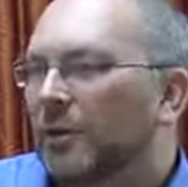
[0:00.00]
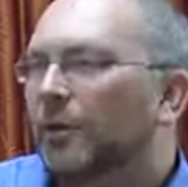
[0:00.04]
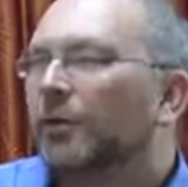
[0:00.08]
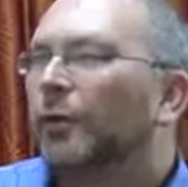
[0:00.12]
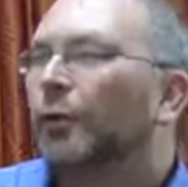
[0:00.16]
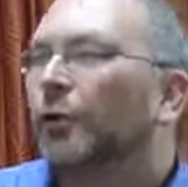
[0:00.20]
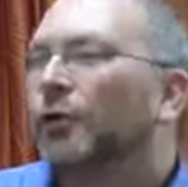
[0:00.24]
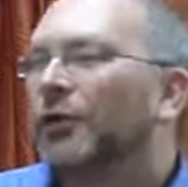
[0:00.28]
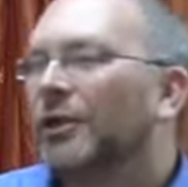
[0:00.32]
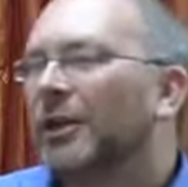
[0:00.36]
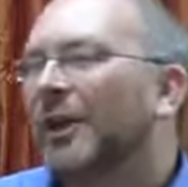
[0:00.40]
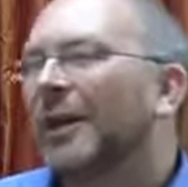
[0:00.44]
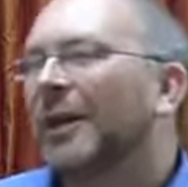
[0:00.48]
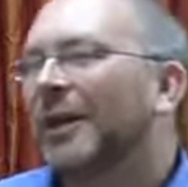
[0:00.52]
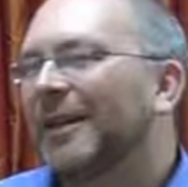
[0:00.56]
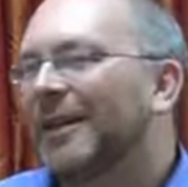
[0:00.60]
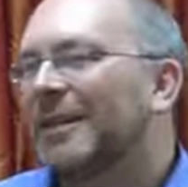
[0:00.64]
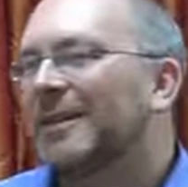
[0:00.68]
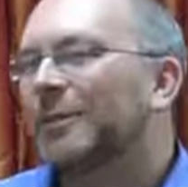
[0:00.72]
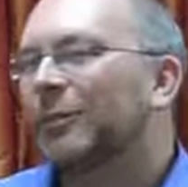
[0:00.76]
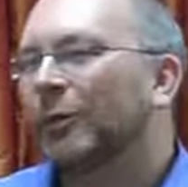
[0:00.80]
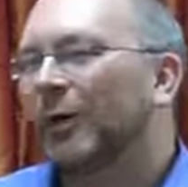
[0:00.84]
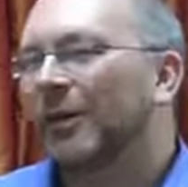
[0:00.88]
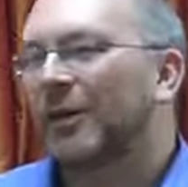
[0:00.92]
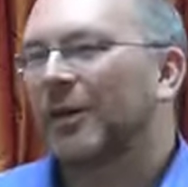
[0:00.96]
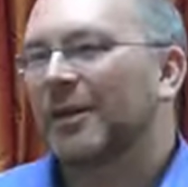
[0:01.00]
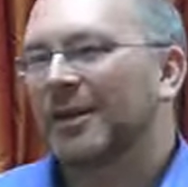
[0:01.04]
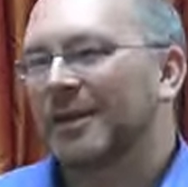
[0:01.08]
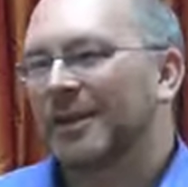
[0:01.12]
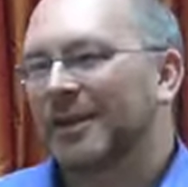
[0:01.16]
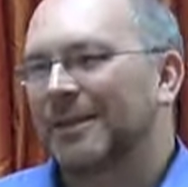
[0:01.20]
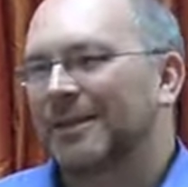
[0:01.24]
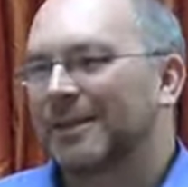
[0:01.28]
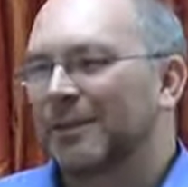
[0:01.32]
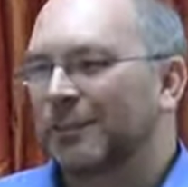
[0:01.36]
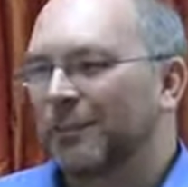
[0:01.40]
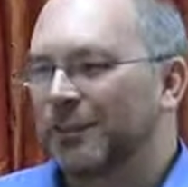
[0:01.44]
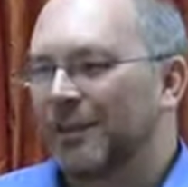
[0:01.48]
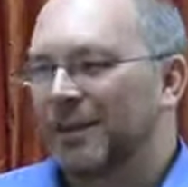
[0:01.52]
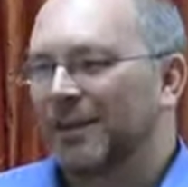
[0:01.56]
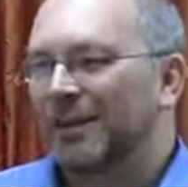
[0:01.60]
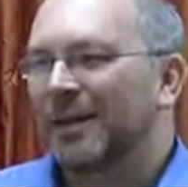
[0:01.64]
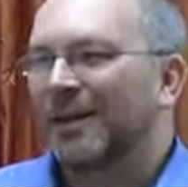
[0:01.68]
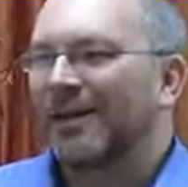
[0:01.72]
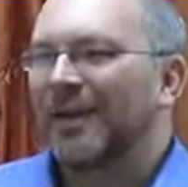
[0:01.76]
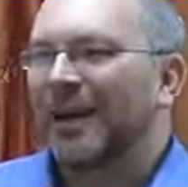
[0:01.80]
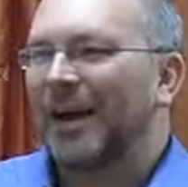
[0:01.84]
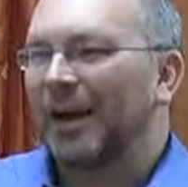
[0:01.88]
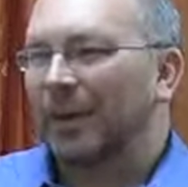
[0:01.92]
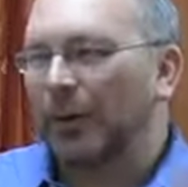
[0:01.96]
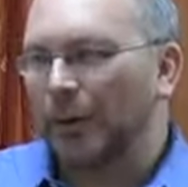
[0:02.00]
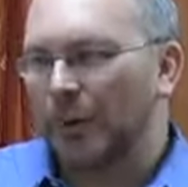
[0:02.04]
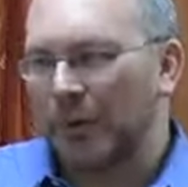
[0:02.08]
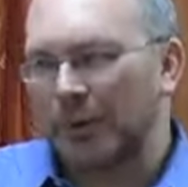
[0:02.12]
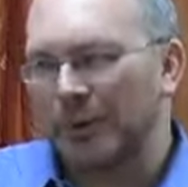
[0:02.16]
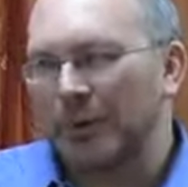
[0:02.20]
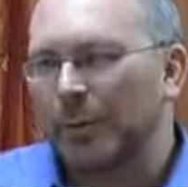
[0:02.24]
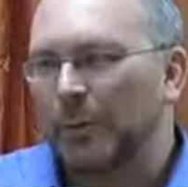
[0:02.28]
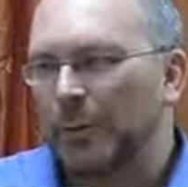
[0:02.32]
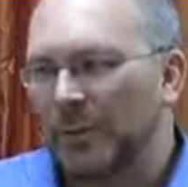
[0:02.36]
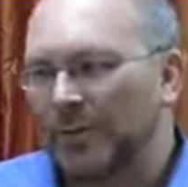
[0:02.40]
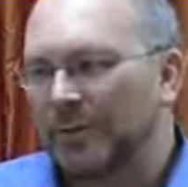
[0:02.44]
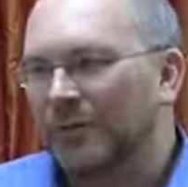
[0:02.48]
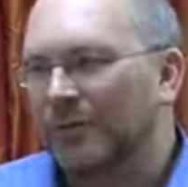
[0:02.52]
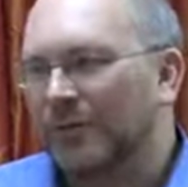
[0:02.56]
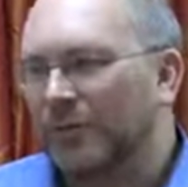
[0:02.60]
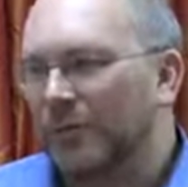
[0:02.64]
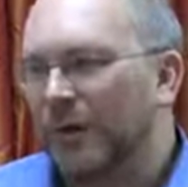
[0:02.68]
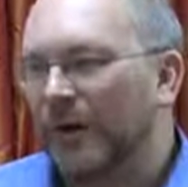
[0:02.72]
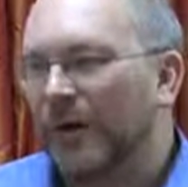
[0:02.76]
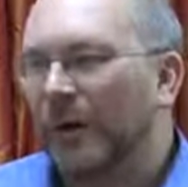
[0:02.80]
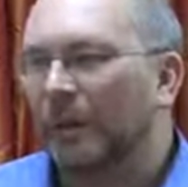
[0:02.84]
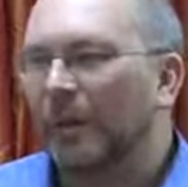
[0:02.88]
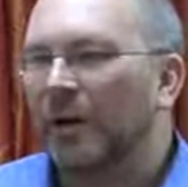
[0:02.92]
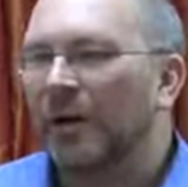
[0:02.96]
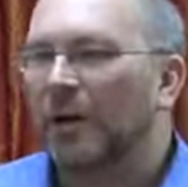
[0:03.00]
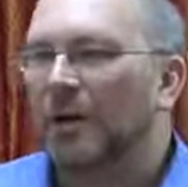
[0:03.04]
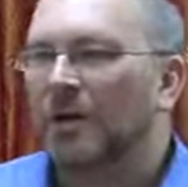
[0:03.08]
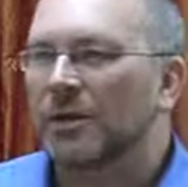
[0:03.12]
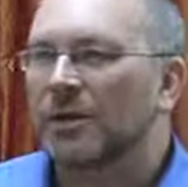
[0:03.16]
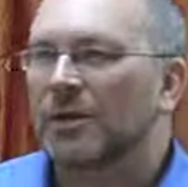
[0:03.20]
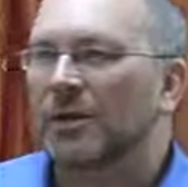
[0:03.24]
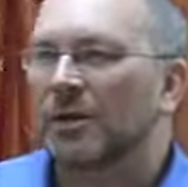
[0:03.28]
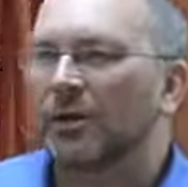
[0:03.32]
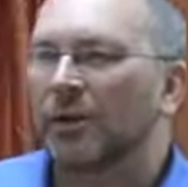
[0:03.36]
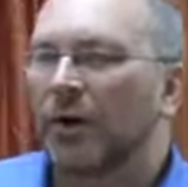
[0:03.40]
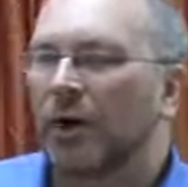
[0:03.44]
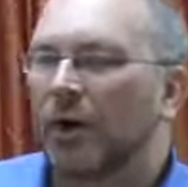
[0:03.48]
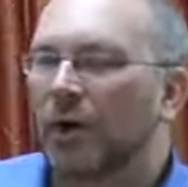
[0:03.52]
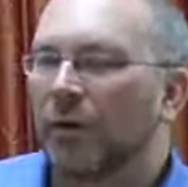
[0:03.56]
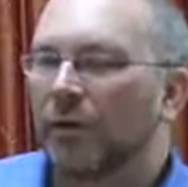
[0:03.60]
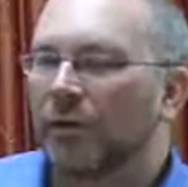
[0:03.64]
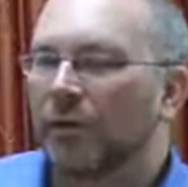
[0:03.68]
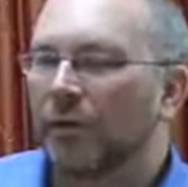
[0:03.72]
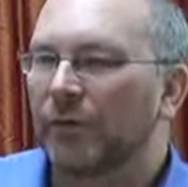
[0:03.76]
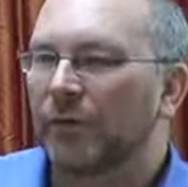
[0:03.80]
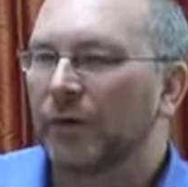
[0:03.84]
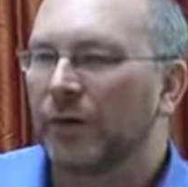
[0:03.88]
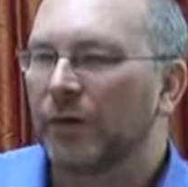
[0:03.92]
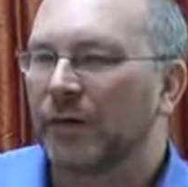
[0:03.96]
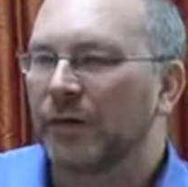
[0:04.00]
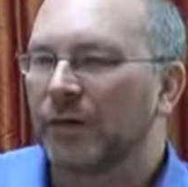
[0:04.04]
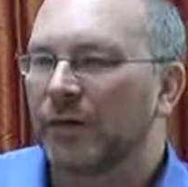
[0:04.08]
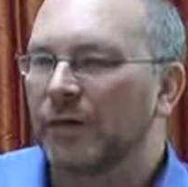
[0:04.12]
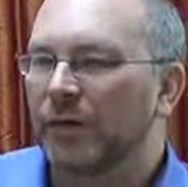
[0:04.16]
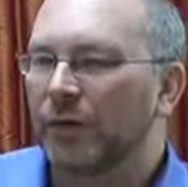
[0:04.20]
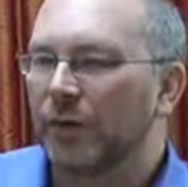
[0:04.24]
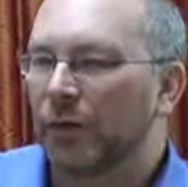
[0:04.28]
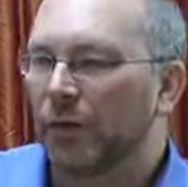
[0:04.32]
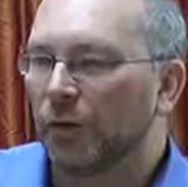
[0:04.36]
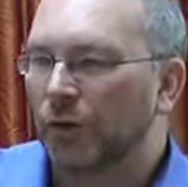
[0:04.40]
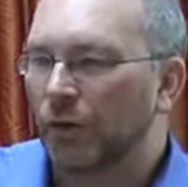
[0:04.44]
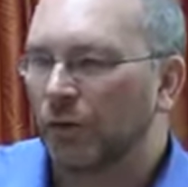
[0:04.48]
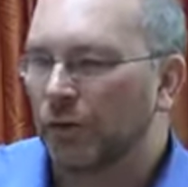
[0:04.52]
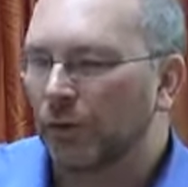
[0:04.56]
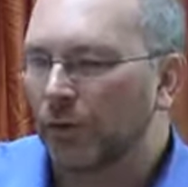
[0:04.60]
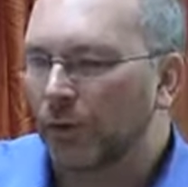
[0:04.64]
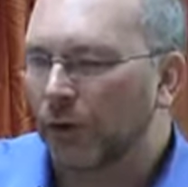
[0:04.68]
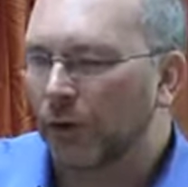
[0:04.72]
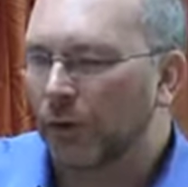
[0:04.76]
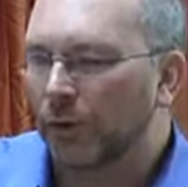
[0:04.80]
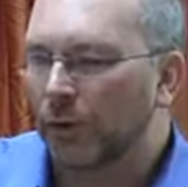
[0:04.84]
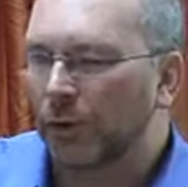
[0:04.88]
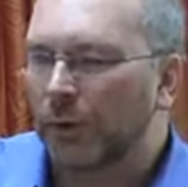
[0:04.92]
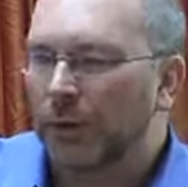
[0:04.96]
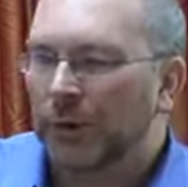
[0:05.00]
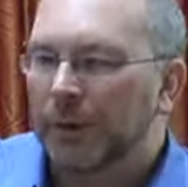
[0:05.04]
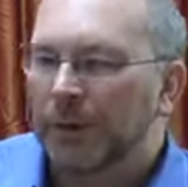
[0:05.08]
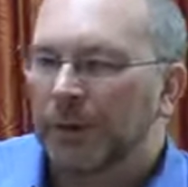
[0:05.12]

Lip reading: Unfortunately, this is one of those answers which is kind of how long is your piece of string, because there are a lot of different things that you can do,